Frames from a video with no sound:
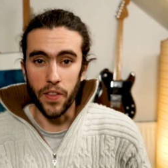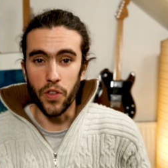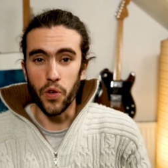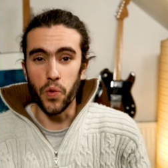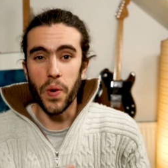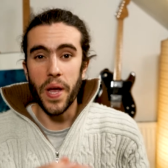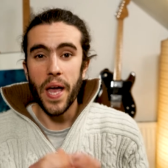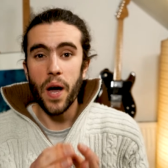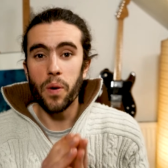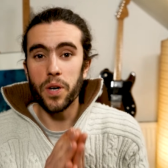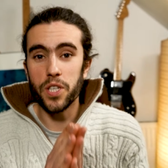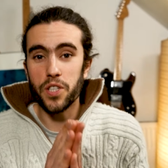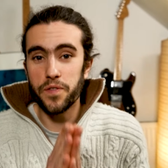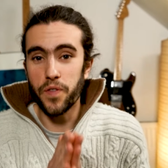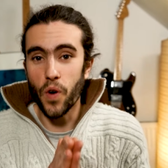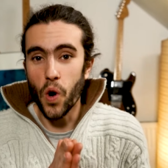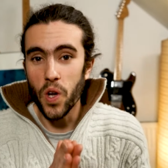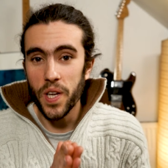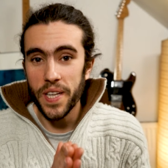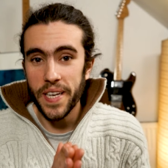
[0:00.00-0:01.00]
And the way I was
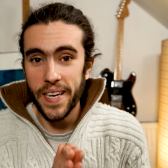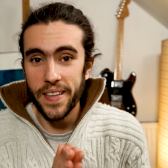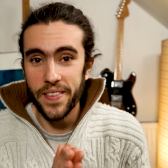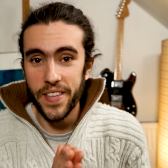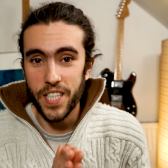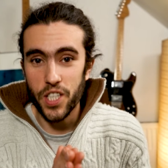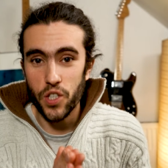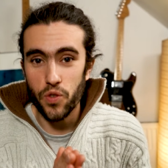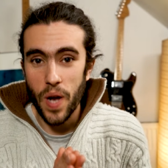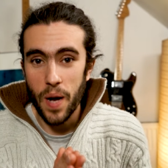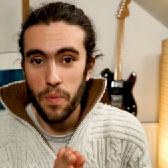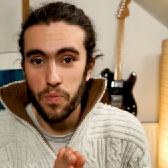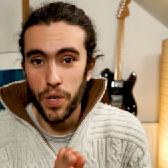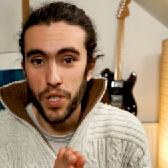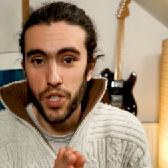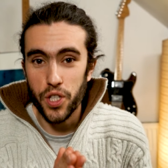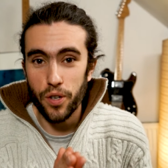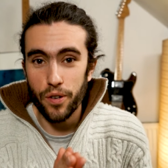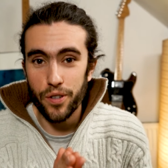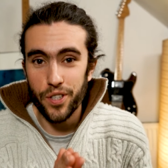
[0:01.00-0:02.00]
falling in this trap
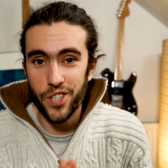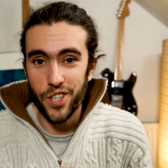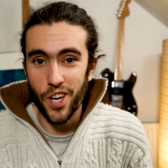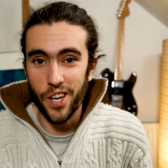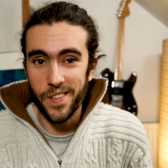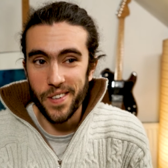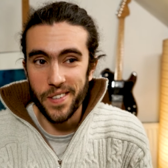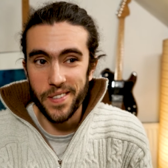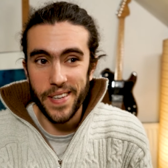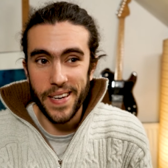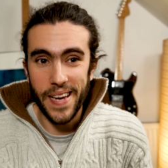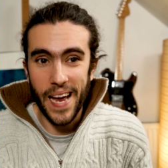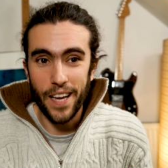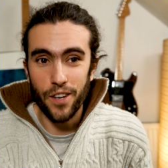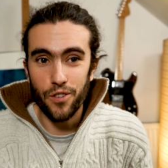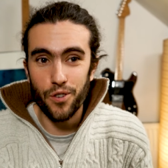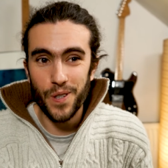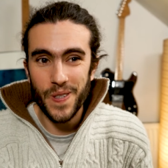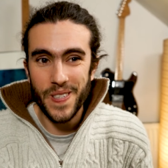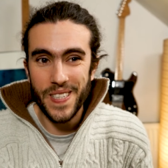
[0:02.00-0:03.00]
was so subtle that I
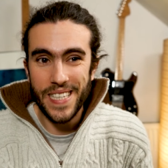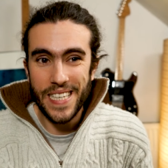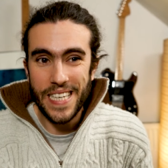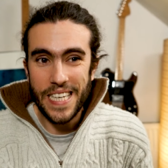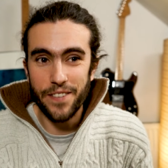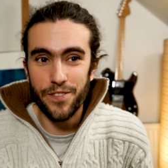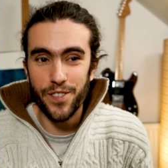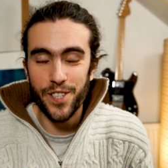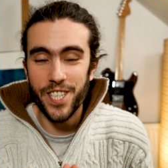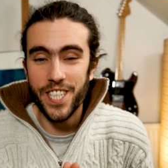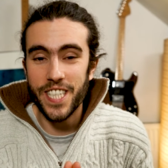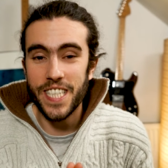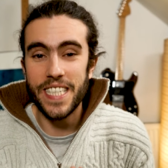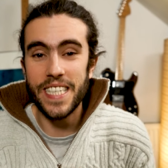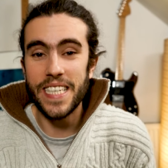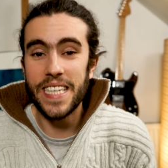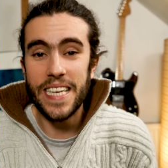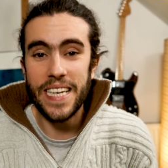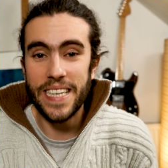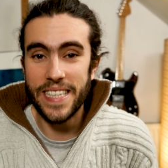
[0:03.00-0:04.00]
couldn't even
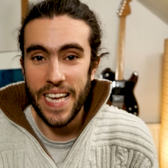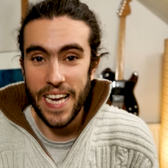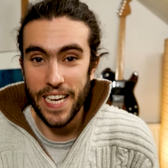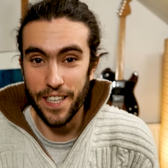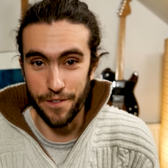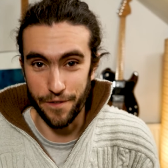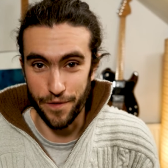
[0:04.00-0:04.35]
see it at